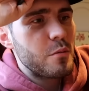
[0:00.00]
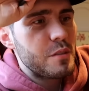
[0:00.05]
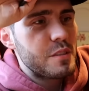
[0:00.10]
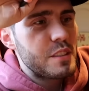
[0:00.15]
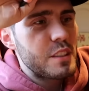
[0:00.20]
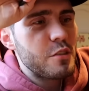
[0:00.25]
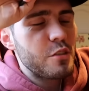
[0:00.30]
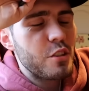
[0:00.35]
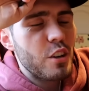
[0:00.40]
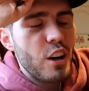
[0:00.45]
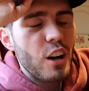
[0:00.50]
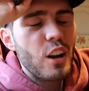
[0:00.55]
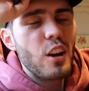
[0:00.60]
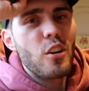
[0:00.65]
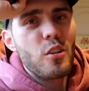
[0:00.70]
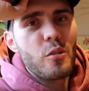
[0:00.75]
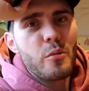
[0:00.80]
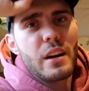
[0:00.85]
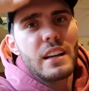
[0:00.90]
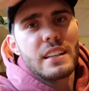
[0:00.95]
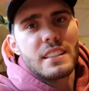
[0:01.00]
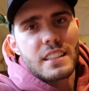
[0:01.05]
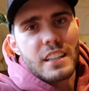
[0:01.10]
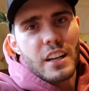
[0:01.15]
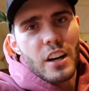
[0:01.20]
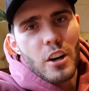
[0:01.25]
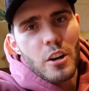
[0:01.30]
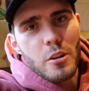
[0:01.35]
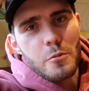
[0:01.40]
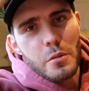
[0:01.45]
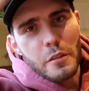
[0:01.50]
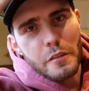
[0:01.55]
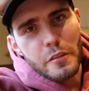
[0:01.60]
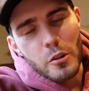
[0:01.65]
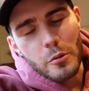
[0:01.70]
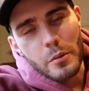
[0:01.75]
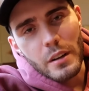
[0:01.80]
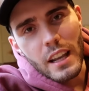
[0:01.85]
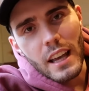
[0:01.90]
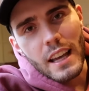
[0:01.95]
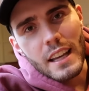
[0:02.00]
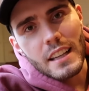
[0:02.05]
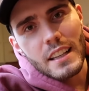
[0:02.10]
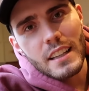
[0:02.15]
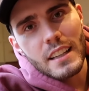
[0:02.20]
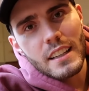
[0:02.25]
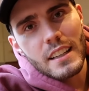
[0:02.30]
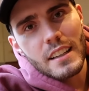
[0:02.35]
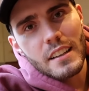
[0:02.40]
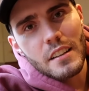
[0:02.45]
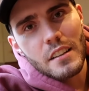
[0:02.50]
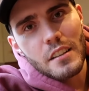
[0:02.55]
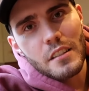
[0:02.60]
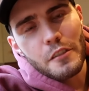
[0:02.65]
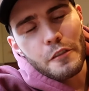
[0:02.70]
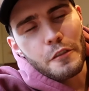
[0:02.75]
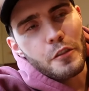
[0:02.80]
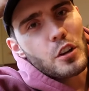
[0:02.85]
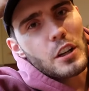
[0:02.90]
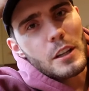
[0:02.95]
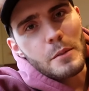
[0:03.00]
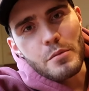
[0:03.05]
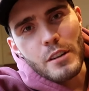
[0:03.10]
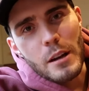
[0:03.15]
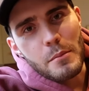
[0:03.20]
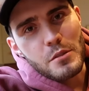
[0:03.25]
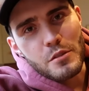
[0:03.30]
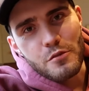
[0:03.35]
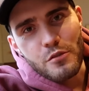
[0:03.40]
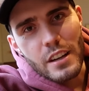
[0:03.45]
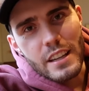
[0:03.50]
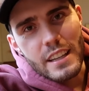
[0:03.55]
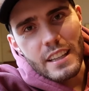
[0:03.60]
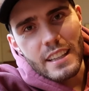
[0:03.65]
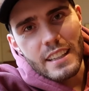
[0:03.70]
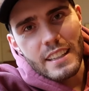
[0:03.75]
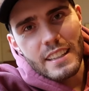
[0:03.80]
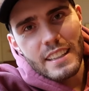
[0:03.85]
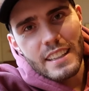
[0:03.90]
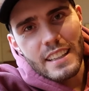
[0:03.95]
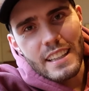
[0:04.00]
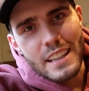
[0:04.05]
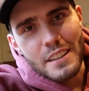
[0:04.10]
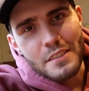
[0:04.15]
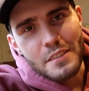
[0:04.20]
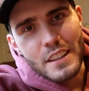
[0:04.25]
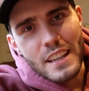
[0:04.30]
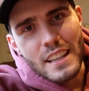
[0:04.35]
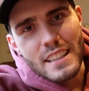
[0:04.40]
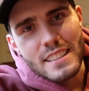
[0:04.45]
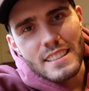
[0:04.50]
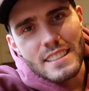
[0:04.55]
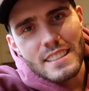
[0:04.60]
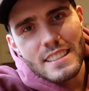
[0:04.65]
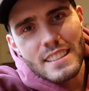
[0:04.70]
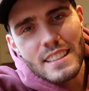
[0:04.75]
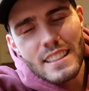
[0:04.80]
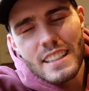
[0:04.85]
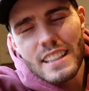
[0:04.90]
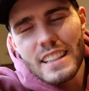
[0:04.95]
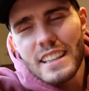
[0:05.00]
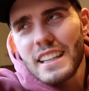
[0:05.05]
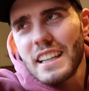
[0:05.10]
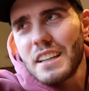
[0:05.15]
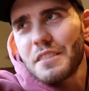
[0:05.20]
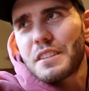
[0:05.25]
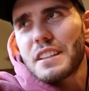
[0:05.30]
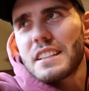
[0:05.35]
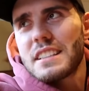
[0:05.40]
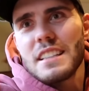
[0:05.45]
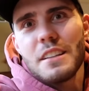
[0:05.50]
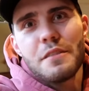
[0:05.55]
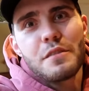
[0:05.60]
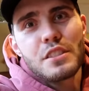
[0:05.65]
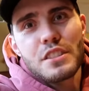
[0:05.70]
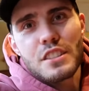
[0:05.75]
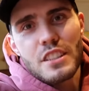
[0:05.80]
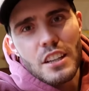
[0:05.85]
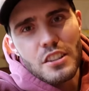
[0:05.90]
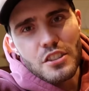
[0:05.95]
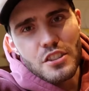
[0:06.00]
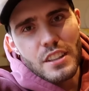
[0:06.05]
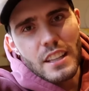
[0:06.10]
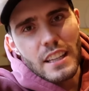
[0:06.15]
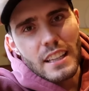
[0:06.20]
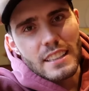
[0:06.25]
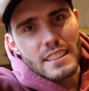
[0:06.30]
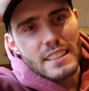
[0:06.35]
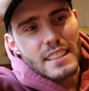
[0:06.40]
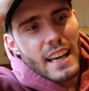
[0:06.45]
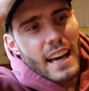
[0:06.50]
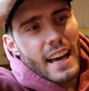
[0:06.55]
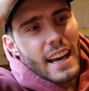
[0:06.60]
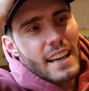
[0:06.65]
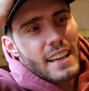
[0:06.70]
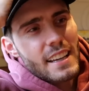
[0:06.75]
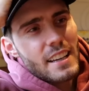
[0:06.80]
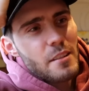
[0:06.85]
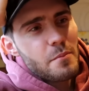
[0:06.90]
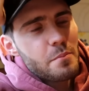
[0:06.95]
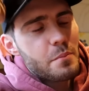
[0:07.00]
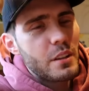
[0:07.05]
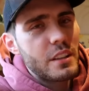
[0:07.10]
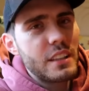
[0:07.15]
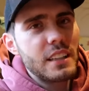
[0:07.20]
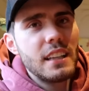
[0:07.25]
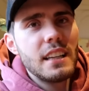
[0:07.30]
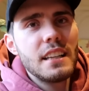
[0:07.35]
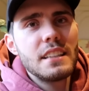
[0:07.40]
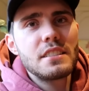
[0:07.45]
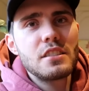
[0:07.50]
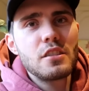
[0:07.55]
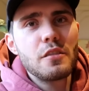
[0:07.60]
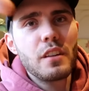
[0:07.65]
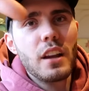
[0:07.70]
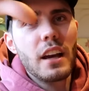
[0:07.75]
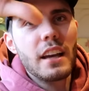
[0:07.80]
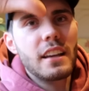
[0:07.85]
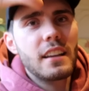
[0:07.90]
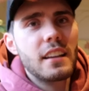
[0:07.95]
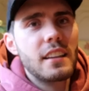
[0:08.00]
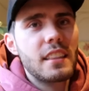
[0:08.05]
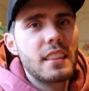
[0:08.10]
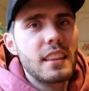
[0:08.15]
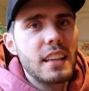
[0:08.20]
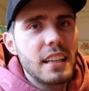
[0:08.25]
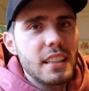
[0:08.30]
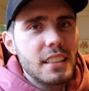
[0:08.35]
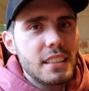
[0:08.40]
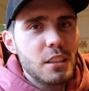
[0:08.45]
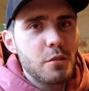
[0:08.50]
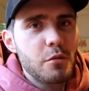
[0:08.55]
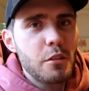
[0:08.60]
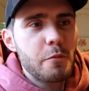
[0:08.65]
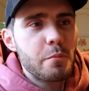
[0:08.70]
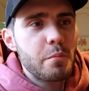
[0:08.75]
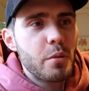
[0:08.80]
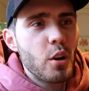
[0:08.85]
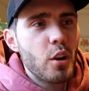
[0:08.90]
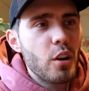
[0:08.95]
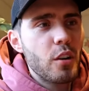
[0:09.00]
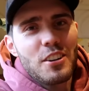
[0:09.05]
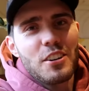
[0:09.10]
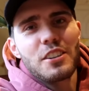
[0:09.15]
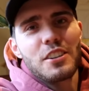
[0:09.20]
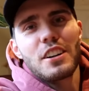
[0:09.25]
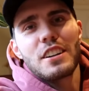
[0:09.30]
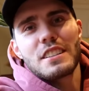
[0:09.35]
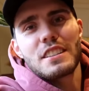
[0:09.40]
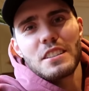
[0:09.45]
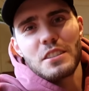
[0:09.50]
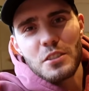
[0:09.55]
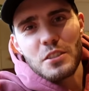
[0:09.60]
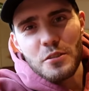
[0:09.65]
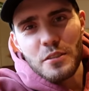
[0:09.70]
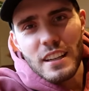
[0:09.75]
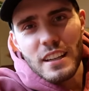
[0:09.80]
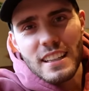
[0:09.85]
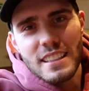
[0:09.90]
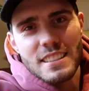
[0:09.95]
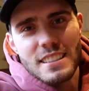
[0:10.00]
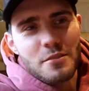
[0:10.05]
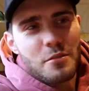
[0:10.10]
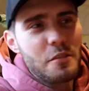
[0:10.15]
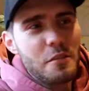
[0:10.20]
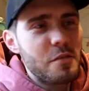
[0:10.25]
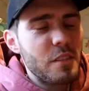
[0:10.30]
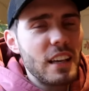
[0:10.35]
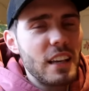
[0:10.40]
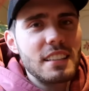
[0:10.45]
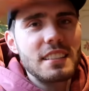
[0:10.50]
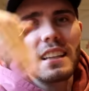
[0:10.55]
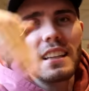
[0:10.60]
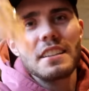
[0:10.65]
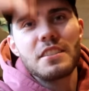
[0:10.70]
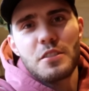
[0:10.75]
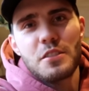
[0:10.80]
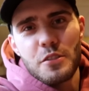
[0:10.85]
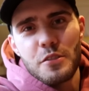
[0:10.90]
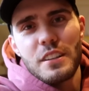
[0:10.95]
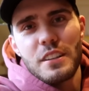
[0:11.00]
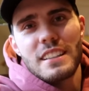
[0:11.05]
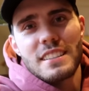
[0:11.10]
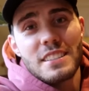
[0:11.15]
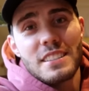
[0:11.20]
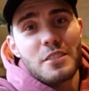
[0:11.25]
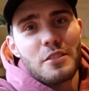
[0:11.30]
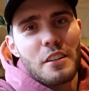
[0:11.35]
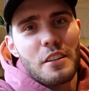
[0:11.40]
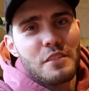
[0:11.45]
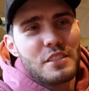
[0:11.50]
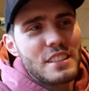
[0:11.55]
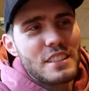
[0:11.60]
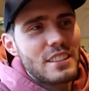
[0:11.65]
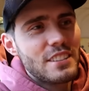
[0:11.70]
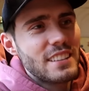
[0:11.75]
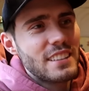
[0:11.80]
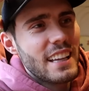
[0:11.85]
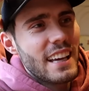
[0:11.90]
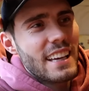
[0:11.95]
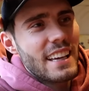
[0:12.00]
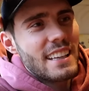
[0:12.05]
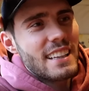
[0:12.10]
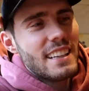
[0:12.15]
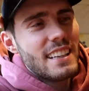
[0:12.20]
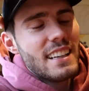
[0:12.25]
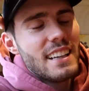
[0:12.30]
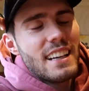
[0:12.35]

We've still got a long way to go before we're, like, fully prepped and ready, if there's if there's even such thing as that. But the list of, like, things that we've put on our to-do list, we've, like, set to-do list to do every single day.